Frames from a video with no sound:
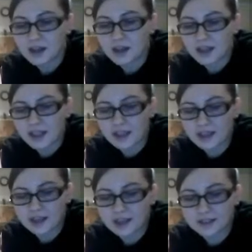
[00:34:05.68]

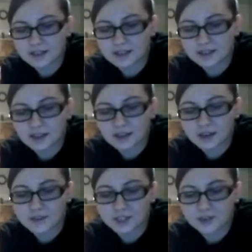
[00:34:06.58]
and
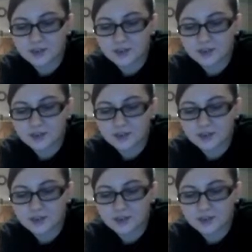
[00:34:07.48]
observe the